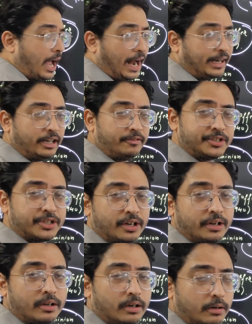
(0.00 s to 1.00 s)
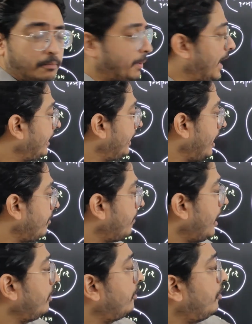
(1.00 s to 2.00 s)
and division plan came,
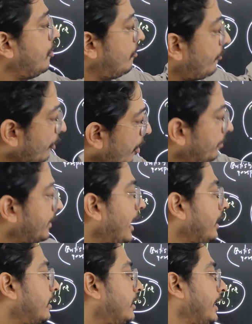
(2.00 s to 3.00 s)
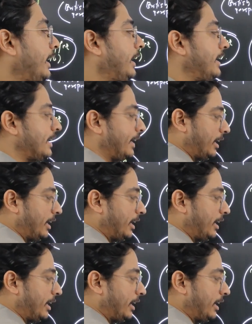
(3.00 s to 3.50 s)
and from that the Indian